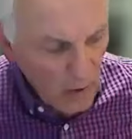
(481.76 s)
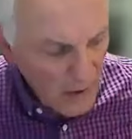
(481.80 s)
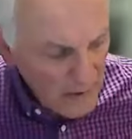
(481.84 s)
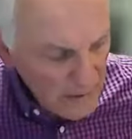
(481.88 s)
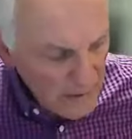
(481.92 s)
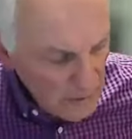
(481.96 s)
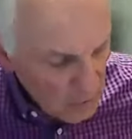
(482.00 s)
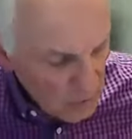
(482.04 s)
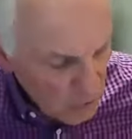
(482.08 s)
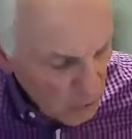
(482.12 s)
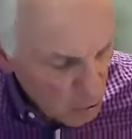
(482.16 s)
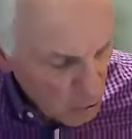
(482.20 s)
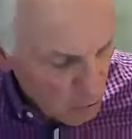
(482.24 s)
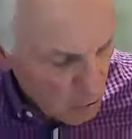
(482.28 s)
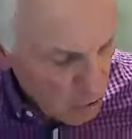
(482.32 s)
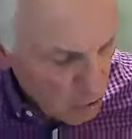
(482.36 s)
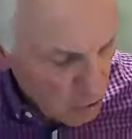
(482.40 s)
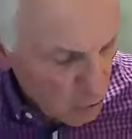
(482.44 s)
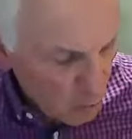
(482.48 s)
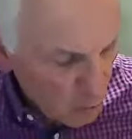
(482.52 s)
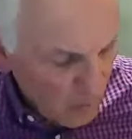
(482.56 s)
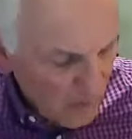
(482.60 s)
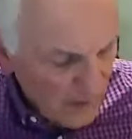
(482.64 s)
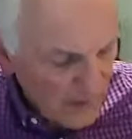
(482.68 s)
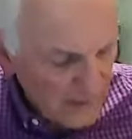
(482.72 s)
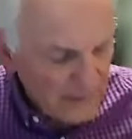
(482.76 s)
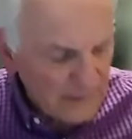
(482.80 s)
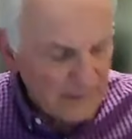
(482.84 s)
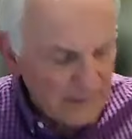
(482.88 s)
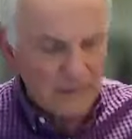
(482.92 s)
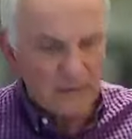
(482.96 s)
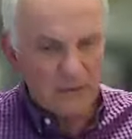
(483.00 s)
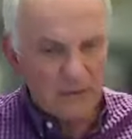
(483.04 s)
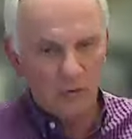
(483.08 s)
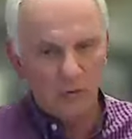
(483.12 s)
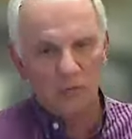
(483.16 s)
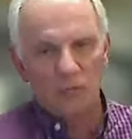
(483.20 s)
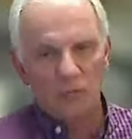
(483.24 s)
want to do is you want
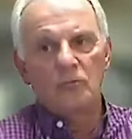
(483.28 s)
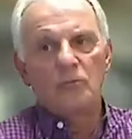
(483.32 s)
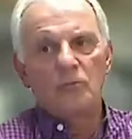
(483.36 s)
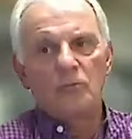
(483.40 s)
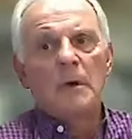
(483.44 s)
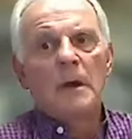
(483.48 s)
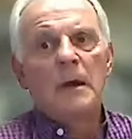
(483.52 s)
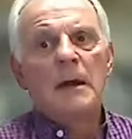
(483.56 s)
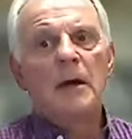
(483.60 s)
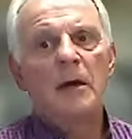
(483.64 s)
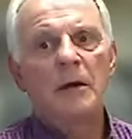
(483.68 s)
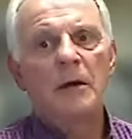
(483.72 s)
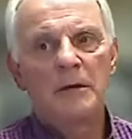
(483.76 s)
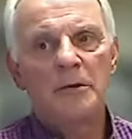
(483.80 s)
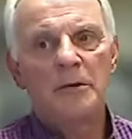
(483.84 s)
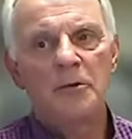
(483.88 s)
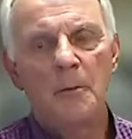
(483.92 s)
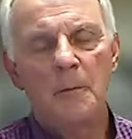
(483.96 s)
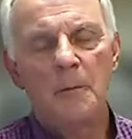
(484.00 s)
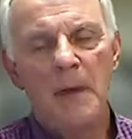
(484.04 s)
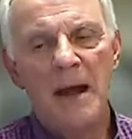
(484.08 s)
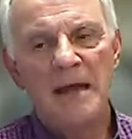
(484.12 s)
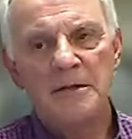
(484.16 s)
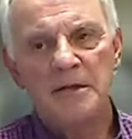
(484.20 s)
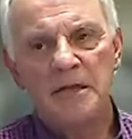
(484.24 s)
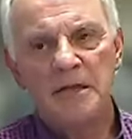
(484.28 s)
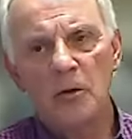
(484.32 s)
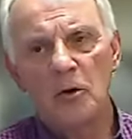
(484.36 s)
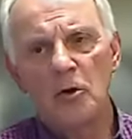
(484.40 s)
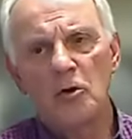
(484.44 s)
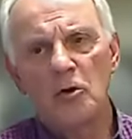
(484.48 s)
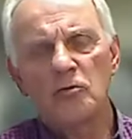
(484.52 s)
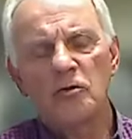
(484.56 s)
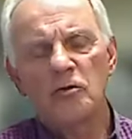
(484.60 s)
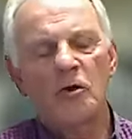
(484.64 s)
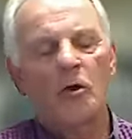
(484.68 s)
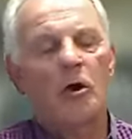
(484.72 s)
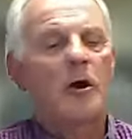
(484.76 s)
to, you might say,
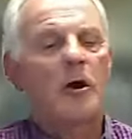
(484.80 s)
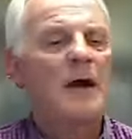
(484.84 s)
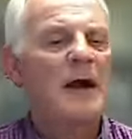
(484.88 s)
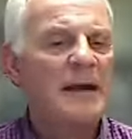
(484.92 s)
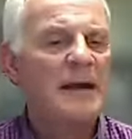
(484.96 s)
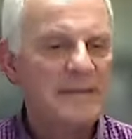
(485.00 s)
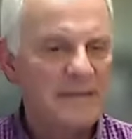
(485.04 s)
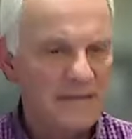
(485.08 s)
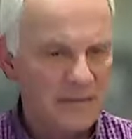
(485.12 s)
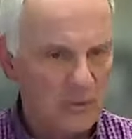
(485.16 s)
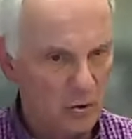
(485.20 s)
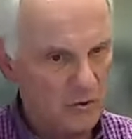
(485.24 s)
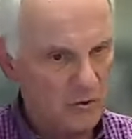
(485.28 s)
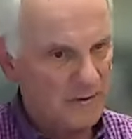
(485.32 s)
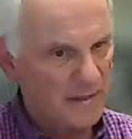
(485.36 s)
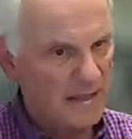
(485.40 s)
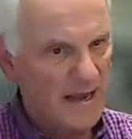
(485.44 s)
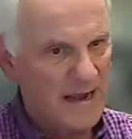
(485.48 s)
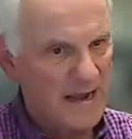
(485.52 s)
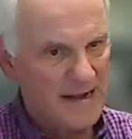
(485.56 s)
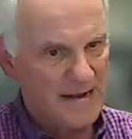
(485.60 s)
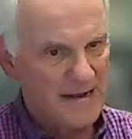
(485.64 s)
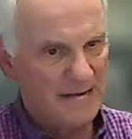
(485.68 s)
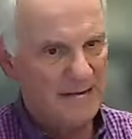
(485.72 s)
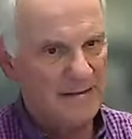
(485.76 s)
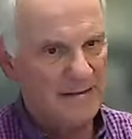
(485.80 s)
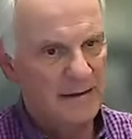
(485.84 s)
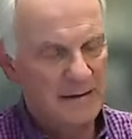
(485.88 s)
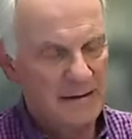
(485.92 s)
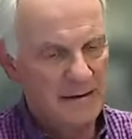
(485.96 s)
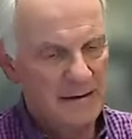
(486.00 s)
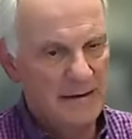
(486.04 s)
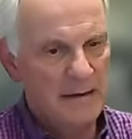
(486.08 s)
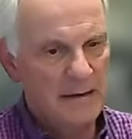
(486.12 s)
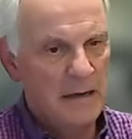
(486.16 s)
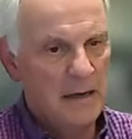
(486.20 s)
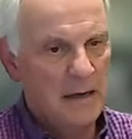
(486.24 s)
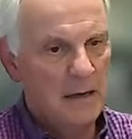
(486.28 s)
who's our ideal client?
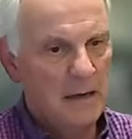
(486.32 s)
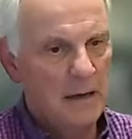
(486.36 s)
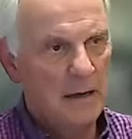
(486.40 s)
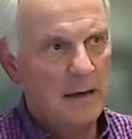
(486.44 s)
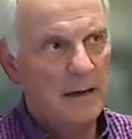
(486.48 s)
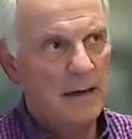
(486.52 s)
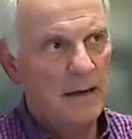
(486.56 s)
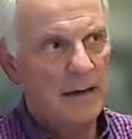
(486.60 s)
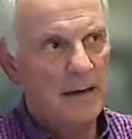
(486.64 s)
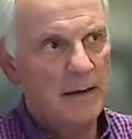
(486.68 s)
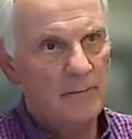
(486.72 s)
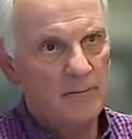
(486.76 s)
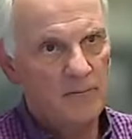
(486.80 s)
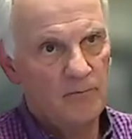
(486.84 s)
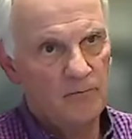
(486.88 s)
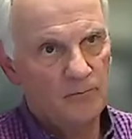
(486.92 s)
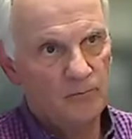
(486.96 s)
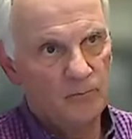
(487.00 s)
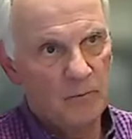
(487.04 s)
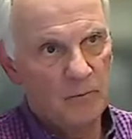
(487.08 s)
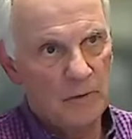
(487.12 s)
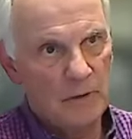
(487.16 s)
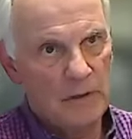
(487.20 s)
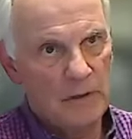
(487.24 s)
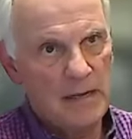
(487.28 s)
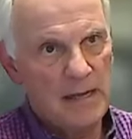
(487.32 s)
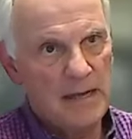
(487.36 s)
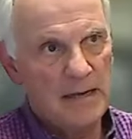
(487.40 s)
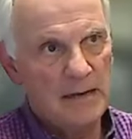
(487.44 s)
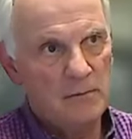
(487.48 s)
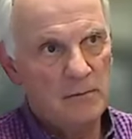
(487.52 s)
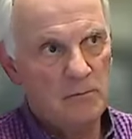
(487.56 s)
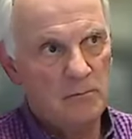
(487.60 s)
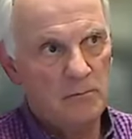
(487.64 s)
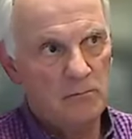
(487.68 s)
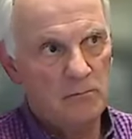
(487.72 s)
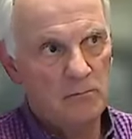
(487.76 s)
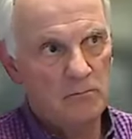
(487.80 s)
Um,
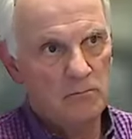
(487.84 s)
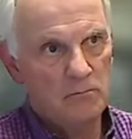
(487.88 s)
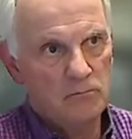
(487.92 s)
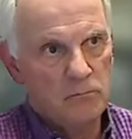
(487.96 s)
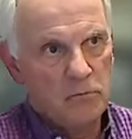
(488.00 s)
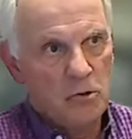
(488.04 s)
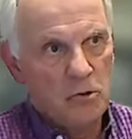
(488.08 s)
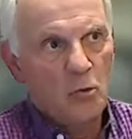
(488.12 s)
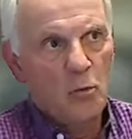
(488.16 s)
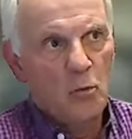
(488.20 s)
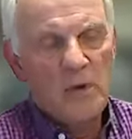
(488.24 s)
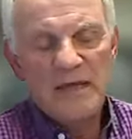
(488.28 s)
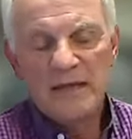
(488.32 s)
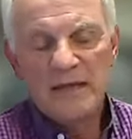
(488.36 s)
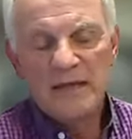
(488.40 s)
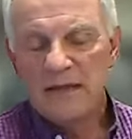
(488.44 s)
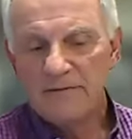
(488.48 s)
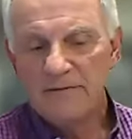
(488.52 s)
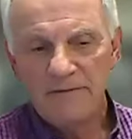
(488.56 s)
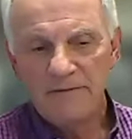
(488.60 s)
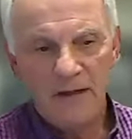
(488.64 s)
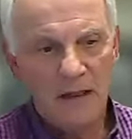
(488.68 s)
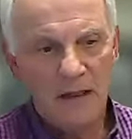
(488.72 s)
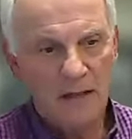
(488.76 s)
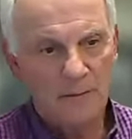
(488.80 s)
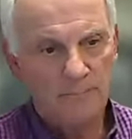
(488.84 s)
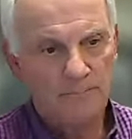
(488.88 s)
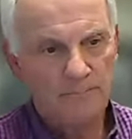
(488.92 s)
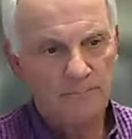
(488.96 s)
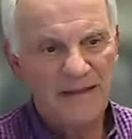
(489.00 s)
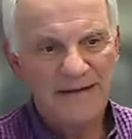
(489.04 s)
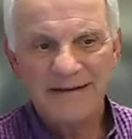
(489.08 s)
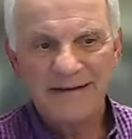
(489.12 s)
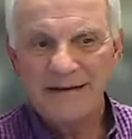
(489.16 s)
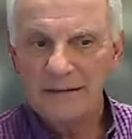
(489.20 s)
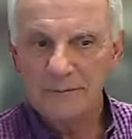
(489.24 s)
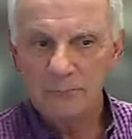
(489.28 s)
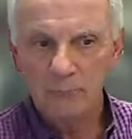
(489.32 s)
and could we develop
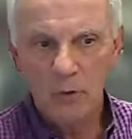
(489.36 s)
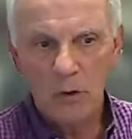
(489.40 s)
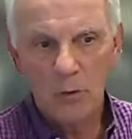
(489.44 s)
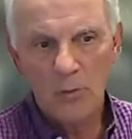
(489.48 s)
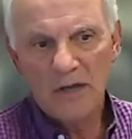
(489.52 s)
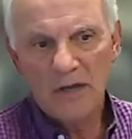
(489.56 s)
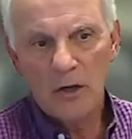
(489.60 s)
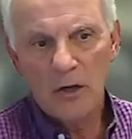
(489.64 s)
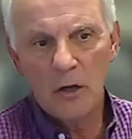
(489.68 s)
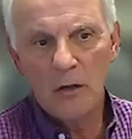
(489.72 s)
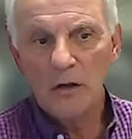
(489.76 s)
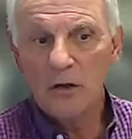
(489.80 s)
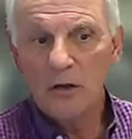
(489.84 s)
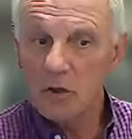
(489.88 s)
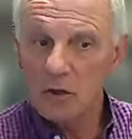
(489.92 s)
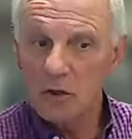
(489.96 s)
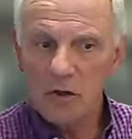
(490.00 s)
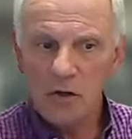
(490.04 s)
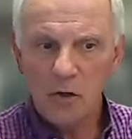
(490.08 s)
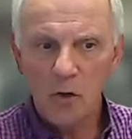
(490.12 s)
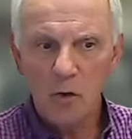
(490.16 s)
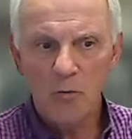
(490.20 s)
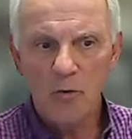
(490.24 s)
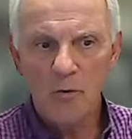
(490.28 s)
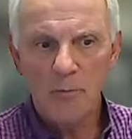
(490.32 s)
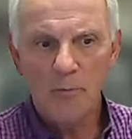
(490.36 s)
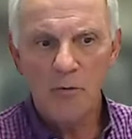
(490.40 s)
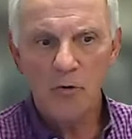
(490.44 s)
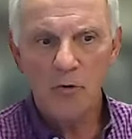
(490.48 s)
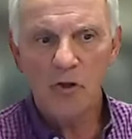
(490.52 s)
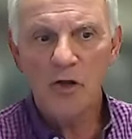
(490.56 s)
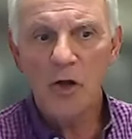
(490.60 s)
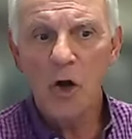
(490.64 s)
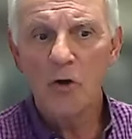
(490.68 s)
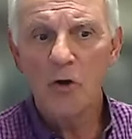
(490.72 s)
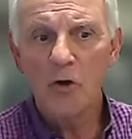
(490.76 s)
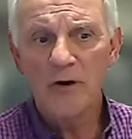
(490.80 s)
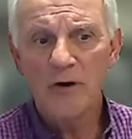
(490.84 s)
like a, what we call a consumer
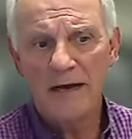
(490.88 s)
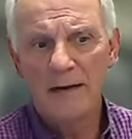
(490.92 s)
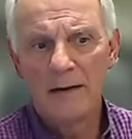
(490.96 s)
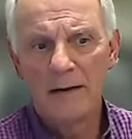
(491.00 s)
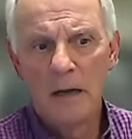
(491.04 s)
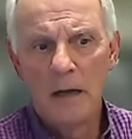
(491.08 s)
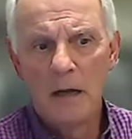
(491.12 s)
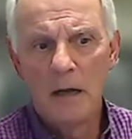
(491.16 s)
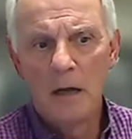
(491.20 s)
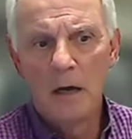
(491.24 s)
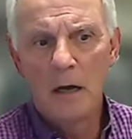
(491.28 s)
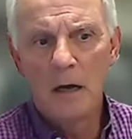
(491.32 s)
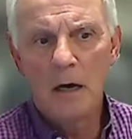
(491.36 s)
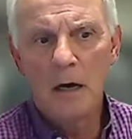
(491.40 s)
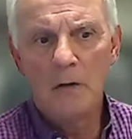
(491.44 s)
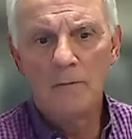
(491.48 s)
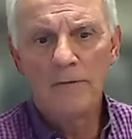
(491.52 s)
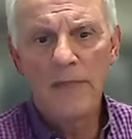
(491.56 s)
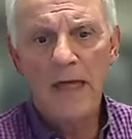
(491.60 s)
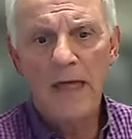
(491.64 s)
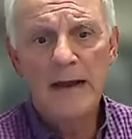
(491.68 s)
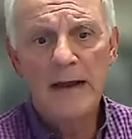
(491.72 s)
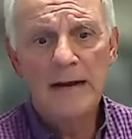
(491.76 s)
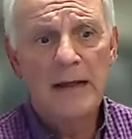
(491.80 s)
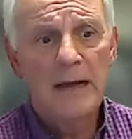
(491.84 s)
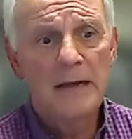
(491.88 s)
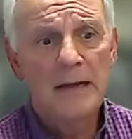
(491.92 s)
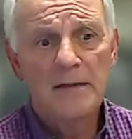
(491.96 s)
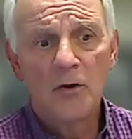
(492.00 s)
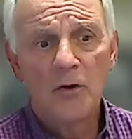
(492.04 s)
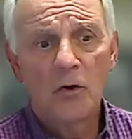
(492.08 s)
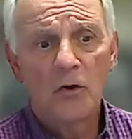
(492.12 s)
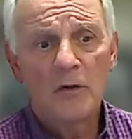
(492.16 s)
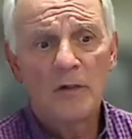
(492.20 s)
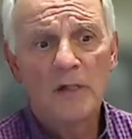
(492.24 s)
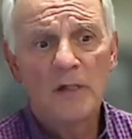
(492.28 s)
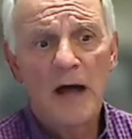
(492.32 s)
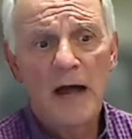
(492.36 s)
persona of that
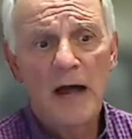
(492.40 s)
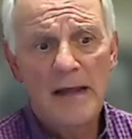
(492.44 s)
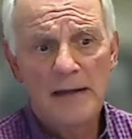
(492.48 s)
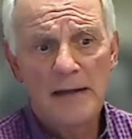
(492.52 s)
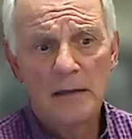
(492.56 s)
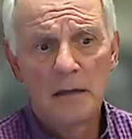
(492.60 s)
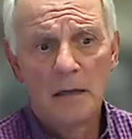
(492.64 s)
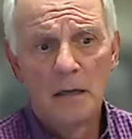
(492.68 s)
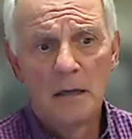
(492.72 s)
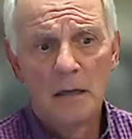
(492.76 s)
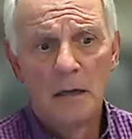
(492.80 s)
ideal client?